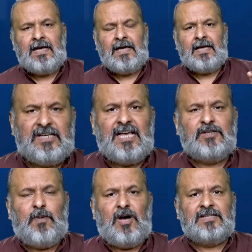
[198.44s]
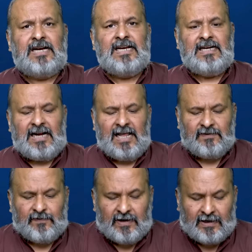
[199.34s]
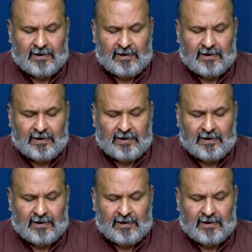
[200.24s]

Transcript: Mishra's boss getting transferred,